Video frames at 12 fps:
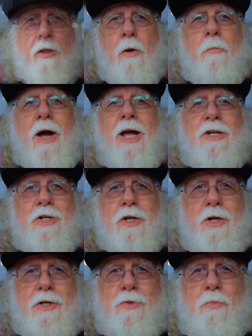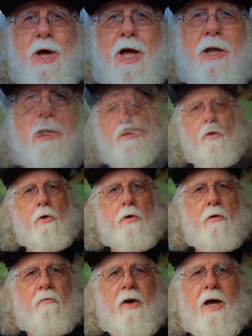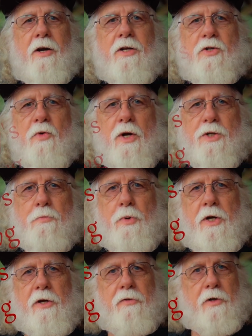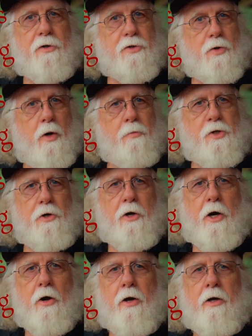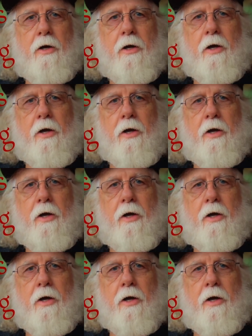The magic is back. You can find this recipe in the description area